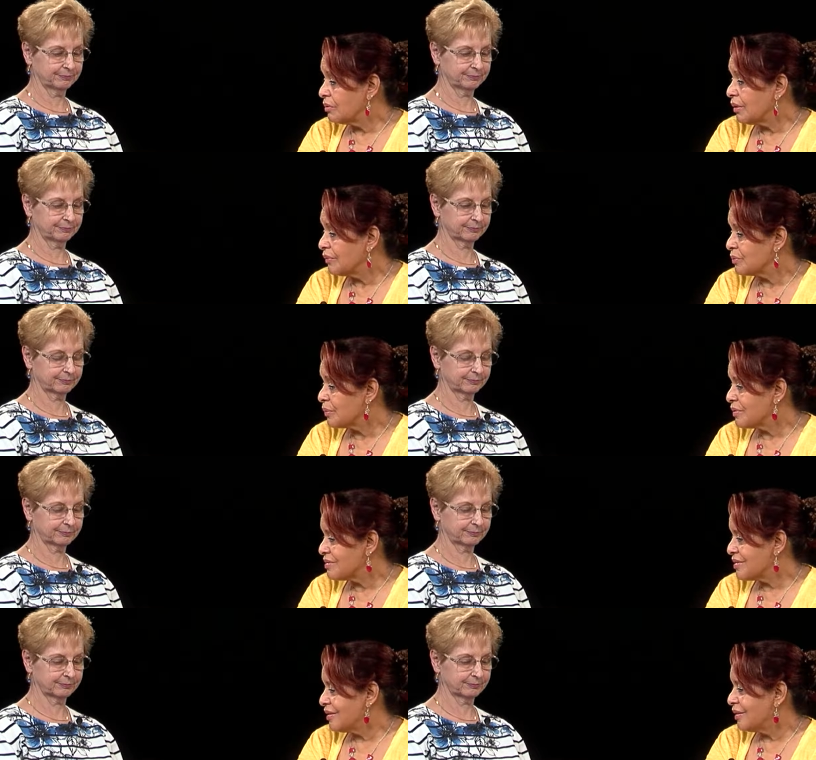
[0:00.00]
Speaker 1: you have to
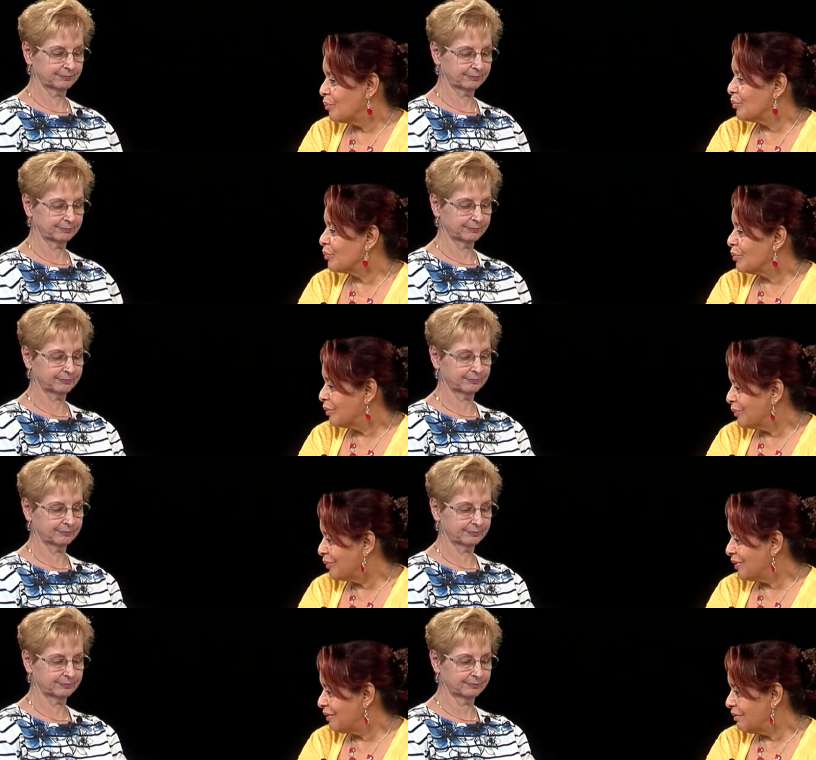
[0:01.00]
understand that we're all
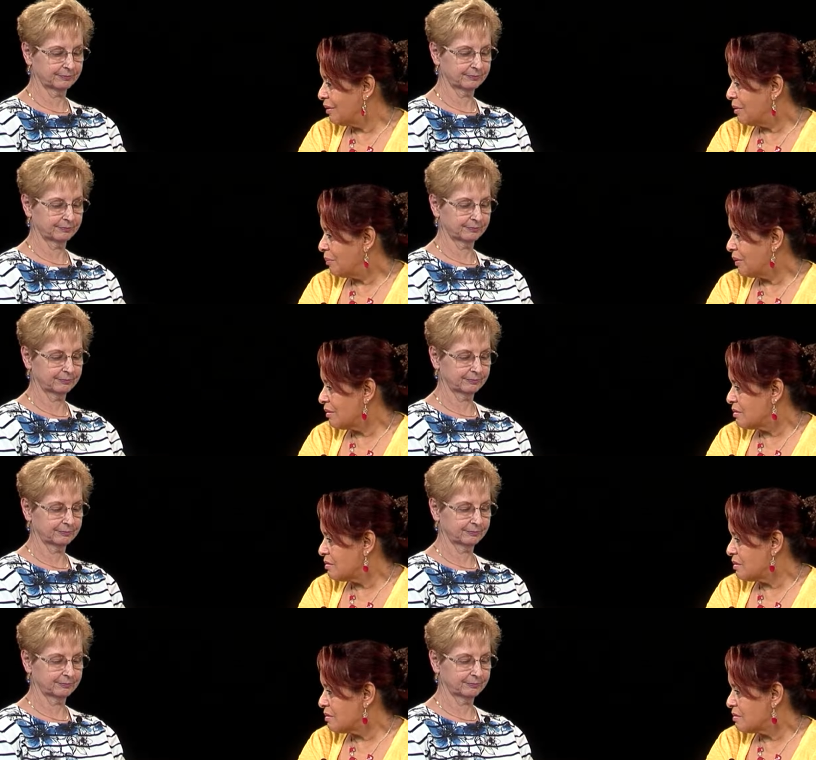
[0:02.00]
hurting." because
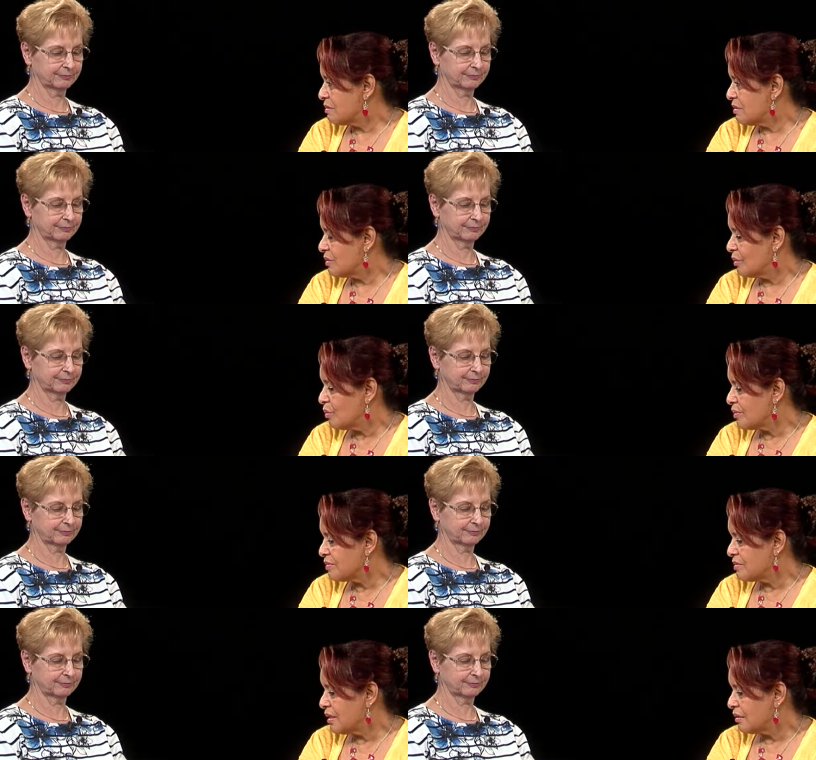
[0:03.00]
it's it's a loss.
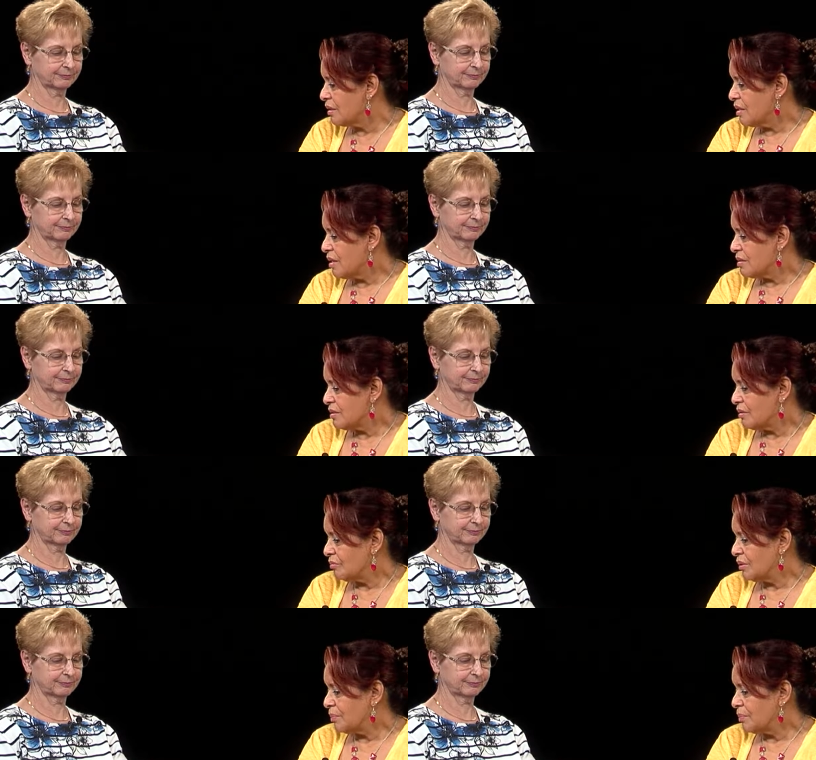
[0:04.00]
Not it's not only